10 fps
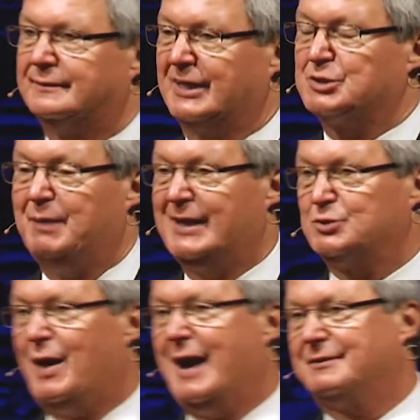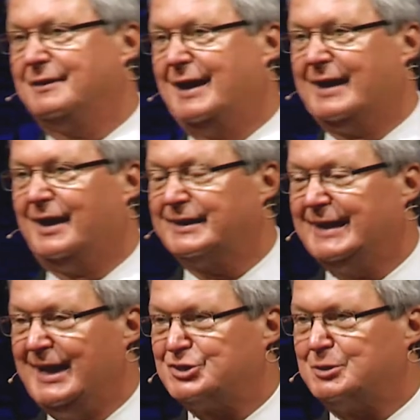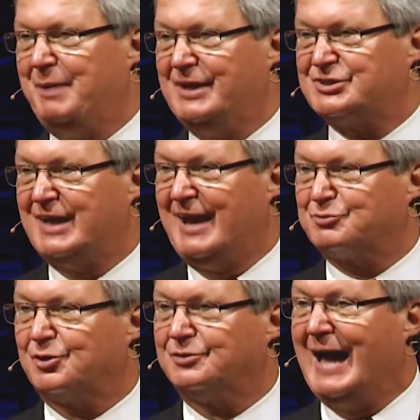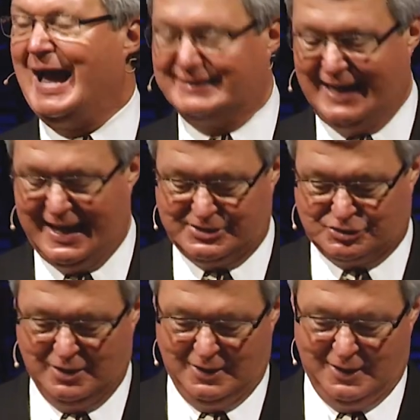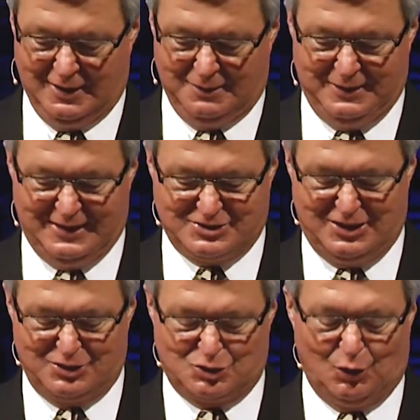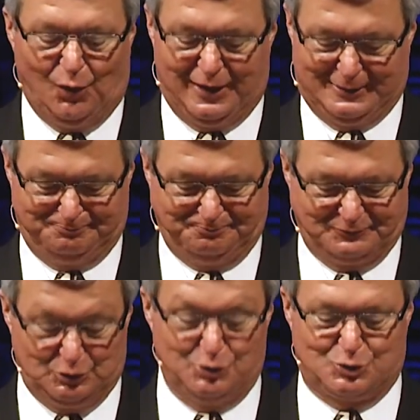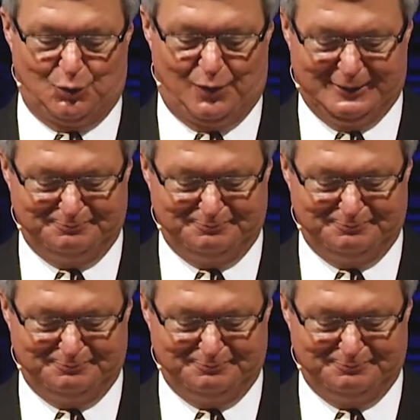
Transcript: Explains why I got engaged to Betsy after nine days, but that's another story. True story.